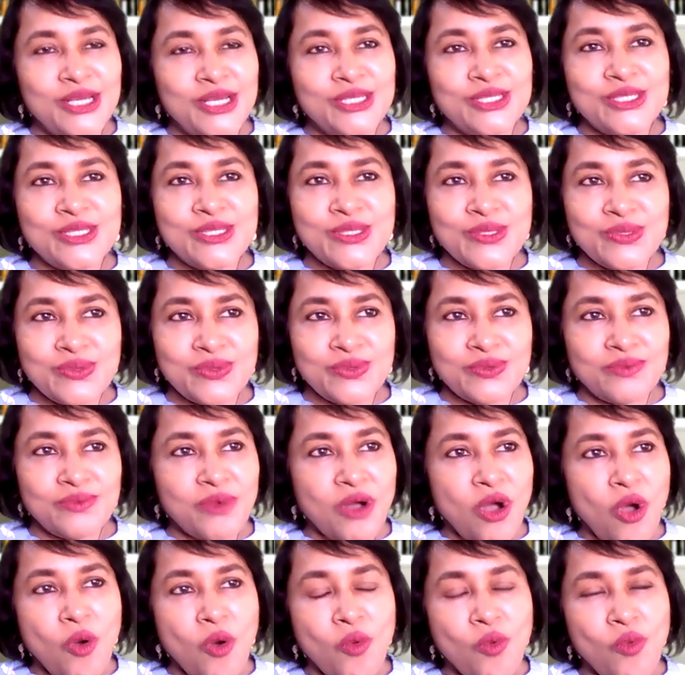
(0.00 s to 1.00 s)
So
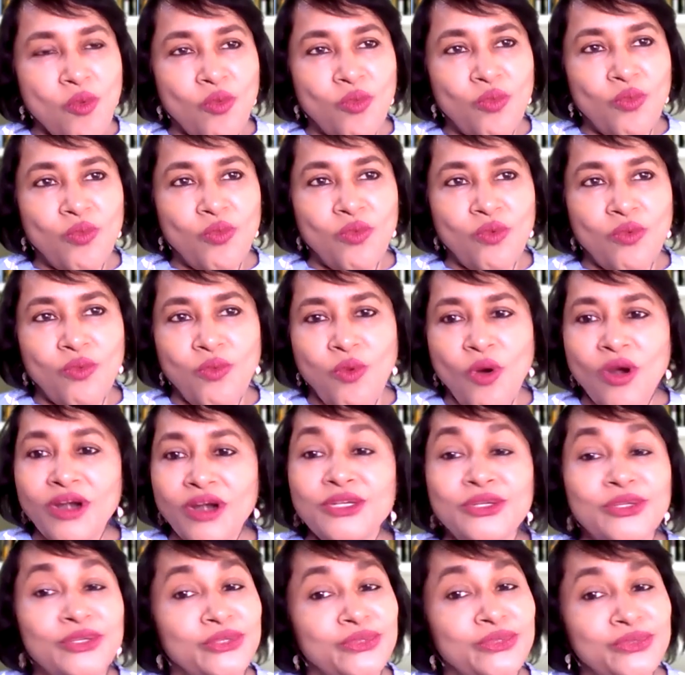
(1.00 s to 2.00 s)

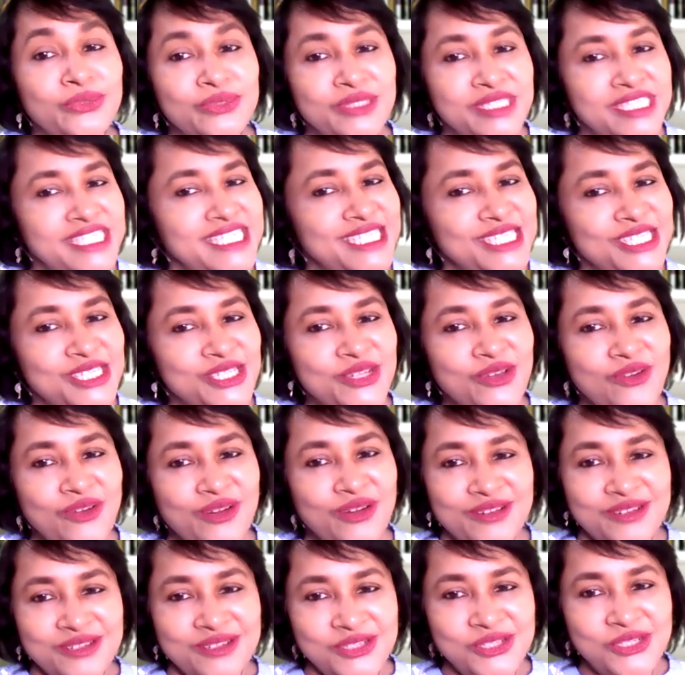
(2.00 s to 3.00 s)
what do you teach in
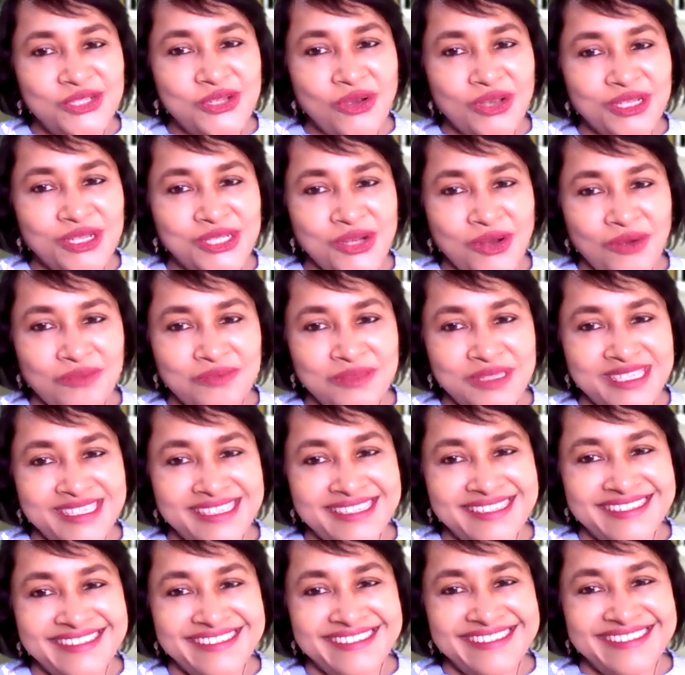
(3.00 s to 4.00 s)
your joy shops?